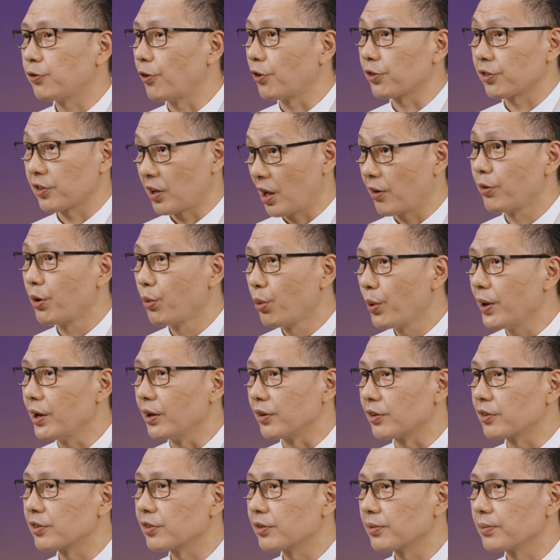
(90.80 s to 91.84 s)
for several
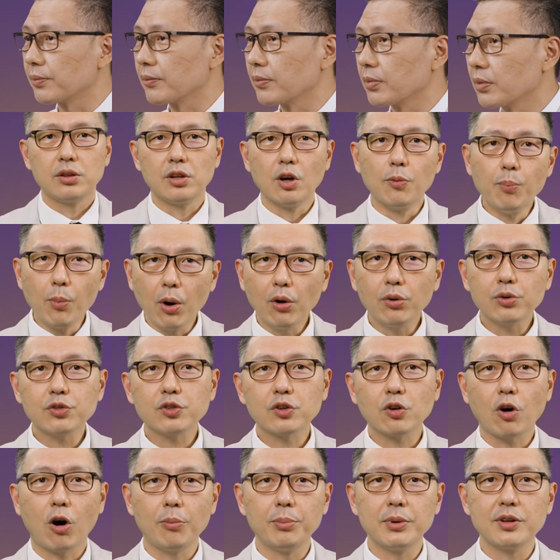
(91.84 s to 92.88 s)
weeks. The most
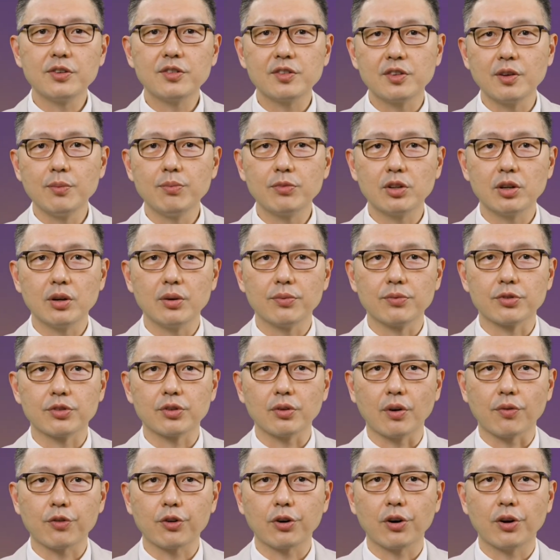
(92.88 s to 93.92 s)
common symptoms
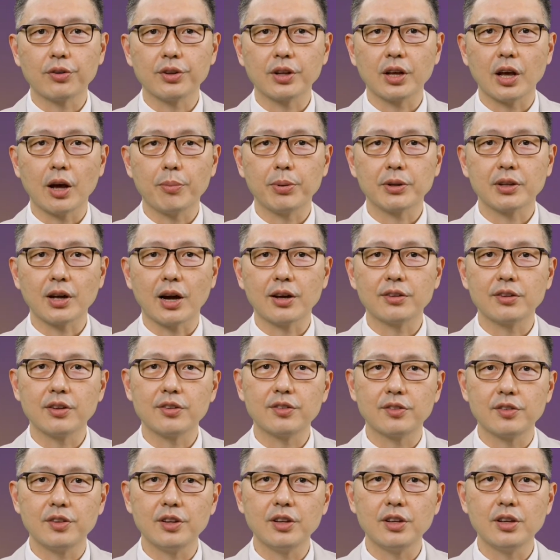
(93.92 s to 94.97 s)
of chronic hepatitis
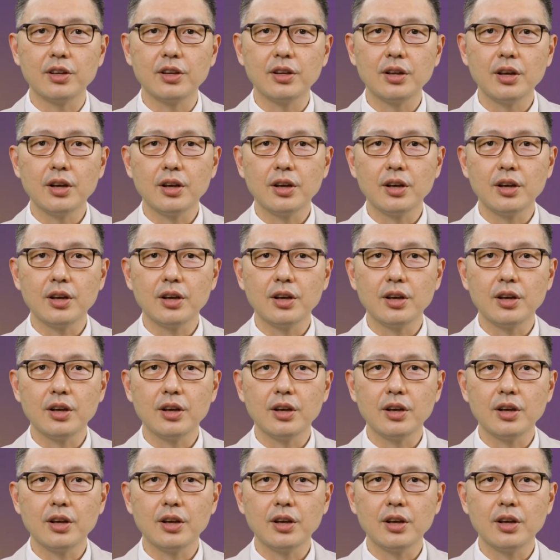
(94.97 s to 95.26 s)
C